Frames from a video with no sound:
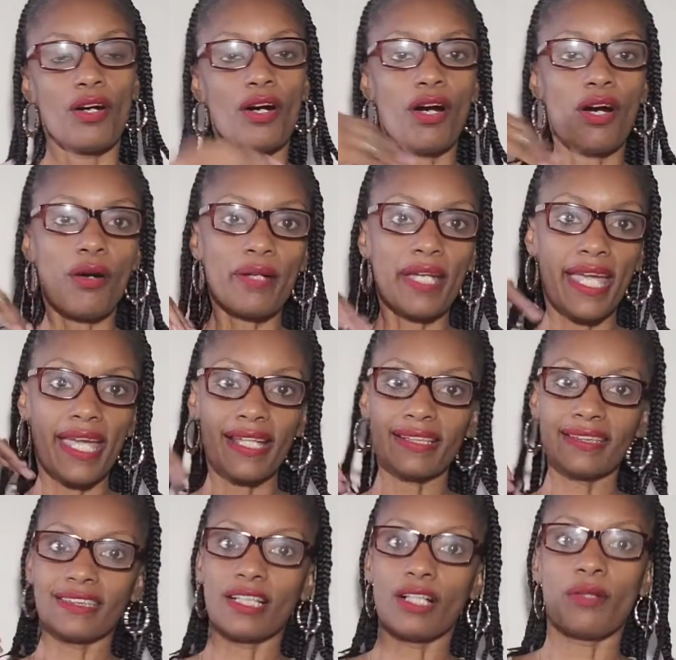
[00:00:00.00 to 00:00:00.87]

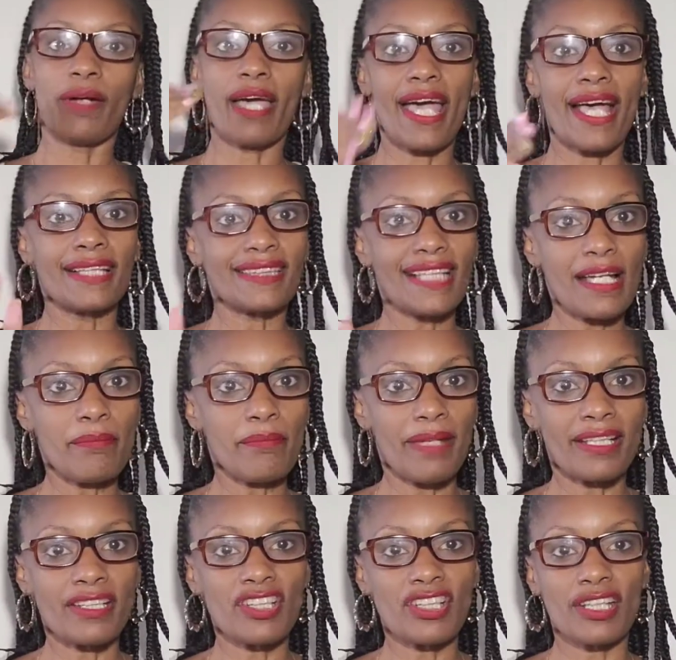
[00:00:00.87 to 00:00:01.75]
Okay, so as I
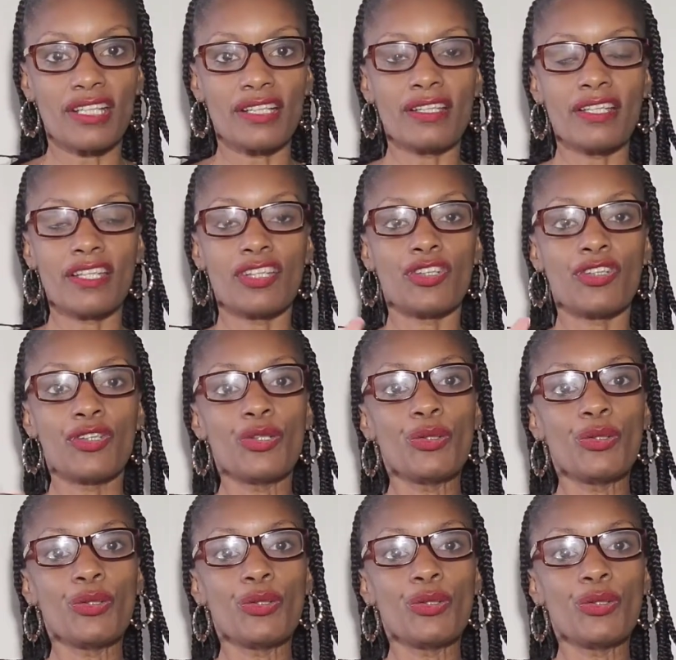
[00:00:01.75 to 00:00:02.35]
mentioned,